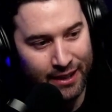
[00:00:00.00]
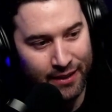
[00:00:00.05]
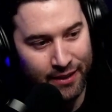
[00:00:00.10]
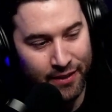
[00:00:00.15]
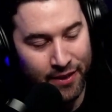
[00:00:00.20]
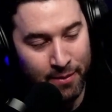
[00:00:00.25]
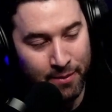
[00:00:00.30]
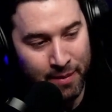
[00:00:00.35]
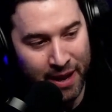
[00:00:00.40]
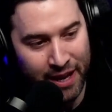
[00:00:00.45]

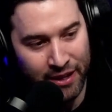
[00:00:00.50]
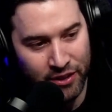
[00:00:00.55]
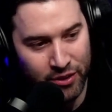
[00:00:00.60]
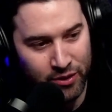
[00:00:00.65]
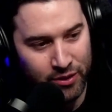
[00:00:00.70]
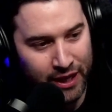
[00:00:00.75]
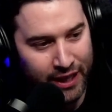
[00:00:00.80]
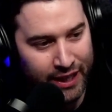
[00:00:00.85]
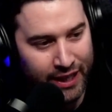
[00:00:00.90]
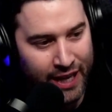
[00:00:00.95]
Menu.
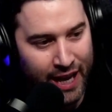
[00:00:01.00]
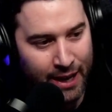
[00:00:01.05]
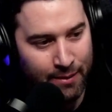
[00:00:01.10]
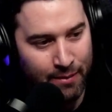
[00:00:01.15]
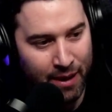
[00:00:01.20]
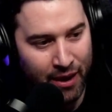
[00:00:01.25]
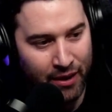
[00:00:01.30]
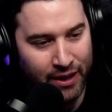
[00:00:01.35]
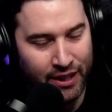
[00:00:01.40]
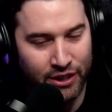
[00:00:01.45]
It came
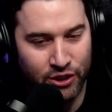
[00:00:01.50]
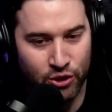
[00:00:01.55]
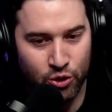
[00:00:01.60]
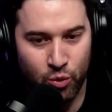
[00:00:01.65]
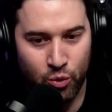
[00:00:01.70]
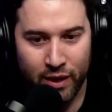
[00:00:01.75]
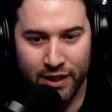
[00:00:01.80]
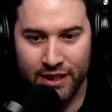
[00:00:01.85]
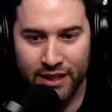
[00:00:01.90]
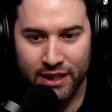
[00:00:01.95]
out in
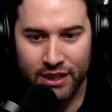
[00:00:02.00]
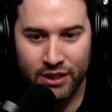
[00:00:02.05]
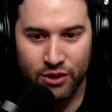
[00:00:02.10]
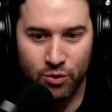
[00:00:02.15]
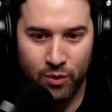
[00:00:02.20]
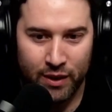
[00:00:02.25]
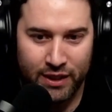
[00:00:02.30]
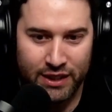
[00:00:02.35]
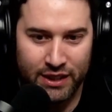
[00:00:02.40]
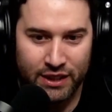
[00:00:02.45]

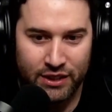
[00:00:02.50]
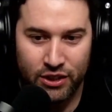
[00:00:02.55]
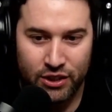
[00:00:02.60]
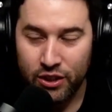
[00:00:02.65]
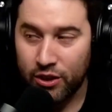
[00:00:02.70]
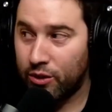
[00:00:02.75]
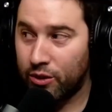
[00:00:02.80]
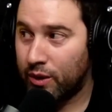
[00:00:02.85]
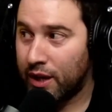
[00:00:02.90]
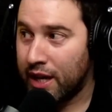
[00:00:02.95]

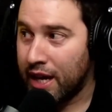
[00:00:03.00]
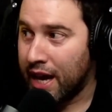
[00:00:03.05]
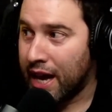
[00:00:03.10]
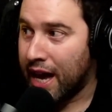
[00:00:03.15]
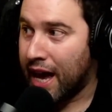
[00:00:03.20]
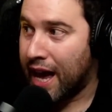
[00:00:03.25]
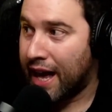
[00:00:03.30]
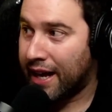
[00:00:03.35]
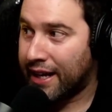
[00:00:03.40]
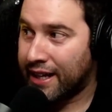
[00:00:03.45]
2022,
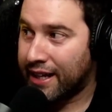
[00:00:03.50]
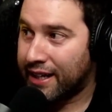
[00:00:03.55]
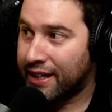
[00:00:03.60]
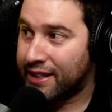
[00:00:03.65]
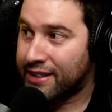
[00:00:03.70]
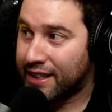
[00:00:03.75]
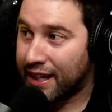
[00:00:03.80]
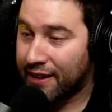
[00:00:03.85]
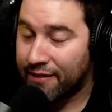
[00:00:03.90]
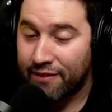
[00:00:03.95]
and it
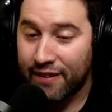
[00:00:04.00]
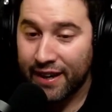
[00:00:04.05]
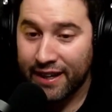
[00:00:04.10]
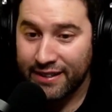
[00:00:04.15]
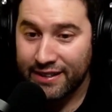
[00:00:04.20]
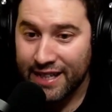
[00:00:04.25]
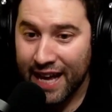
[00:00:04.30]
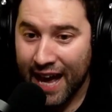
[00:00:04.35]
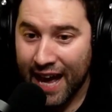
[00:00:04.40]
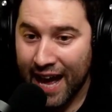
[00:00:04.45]
is a
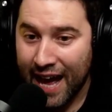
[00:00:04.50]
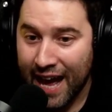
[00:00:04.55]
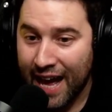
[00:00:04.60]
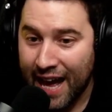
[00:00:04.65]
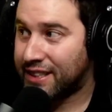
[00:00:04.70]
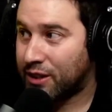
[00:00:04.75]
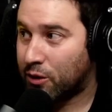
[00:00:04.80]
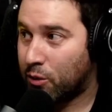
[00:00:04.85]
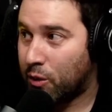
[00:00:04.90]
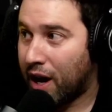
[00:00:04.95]

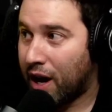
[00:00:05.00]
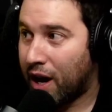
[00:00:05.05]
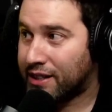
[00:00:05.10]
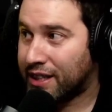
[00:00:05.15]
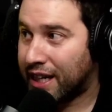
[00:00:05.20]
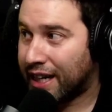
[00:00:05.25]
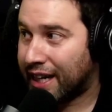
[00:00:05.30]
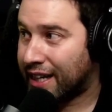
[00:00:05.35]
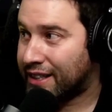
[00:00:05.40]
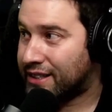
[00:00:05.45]
fantastic watch.
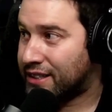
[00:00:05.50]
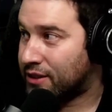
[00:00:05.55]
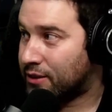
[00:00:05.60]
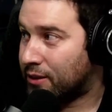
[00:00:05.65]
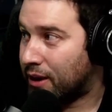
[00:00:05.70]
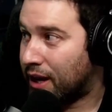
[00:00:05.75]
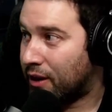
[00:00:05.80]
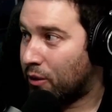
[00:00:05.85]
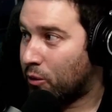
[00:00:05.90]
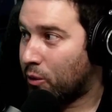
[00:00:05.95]
I got
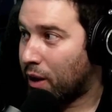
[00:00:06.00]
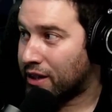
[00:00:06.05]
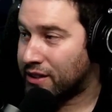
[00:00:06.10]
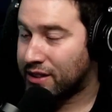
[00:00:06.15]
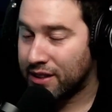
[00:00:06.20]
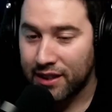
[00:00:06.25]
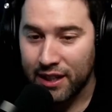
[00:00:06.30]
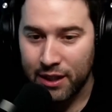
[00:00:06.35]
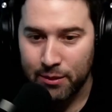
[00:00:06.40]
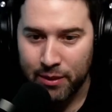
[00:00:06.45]
to watch
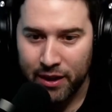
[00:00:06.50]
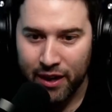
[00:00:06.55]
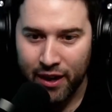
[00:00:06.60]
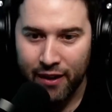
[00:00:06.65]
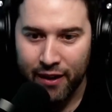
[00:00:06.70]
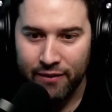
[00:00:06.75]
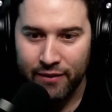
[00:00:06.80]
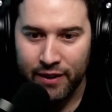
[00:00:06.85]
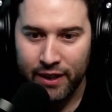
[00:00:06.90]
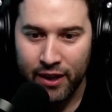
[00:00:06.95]
a little bit
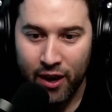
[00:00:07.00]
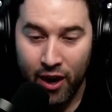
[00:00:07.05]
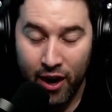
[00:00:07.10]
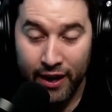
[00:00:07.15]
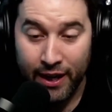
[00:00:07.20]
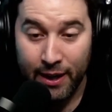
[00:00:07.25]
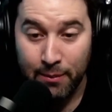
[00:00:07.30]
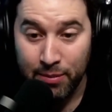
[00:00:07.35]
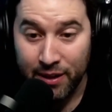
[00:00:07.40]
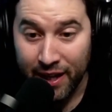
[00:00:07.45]
of it
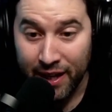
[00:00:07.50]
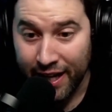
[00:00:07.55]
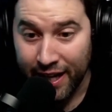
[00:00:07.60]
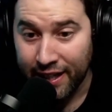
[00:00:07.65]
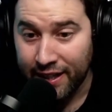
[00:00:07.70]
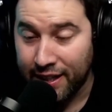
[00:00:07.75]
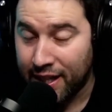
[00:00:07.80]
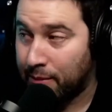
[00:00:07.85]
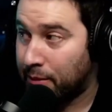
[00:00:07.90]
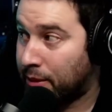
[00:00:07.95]
on a
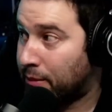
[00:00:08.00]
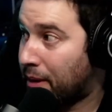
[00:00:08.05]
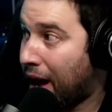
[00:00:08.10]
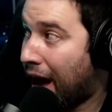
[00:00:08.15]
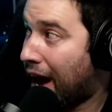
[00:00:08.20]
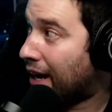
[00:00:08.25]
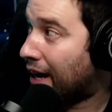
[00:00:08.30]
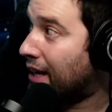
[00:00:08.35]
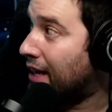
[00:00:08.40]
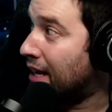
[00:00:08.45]
plane coming
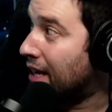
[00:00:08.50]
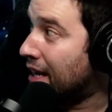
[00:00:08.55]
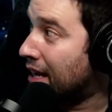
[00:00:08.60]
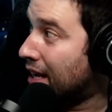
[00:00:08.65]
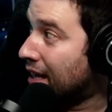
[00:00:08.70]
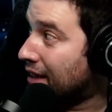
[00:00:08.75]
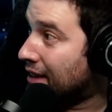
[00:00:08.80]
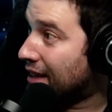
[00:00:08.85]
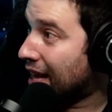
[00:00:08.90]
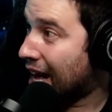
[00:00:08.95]
back
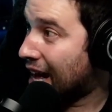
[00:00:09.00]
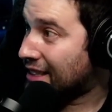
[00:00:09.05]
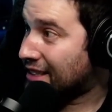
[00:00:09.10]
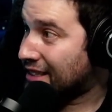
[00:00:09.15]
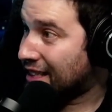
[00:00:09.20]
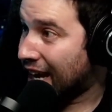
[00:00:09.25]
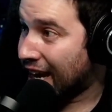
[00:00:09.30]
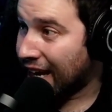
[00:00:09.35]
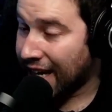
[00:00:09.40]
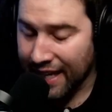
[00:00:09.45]

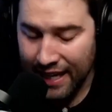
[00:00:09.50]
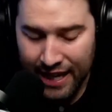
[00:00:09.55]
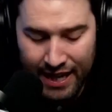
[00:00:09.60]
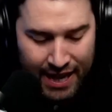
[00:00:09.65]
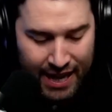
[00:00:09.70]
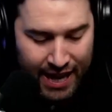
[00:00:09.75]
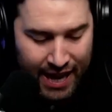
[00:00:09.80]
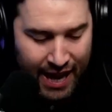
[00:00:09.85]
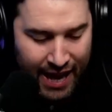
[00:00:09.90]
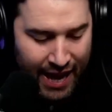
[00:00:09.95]
last night,
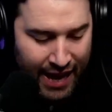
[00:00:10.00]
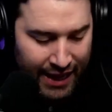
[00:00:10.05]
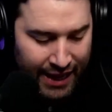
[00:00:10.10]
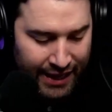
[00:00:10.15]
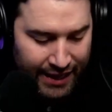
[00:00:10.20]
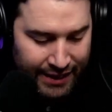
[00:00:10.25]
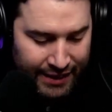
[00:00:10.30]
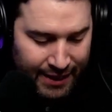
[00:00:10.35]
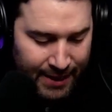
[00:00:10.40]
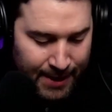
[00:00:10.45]
and